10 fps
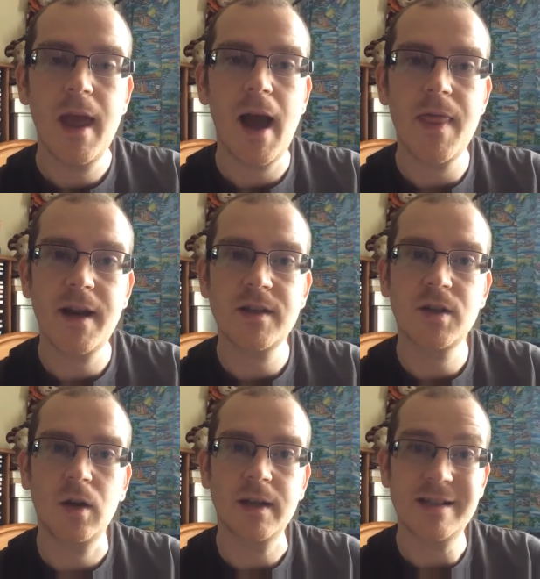and then I
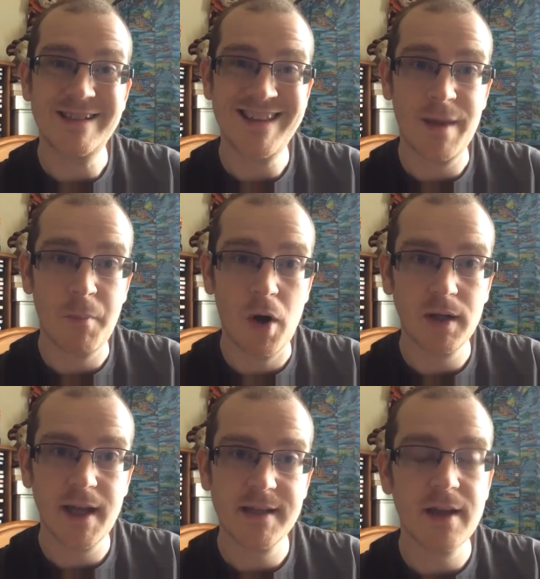started listening to their
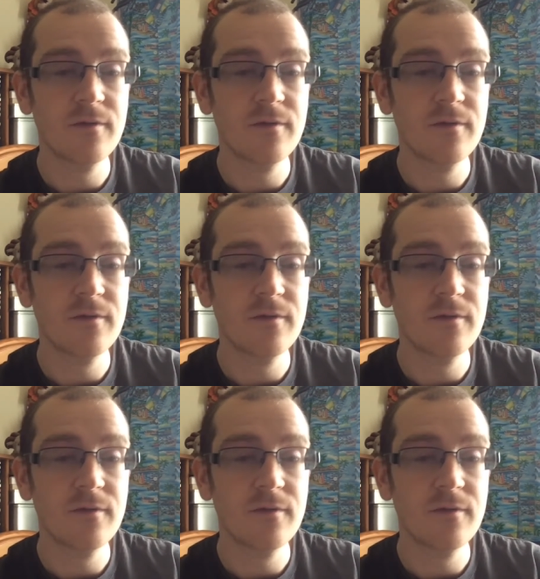podcasts.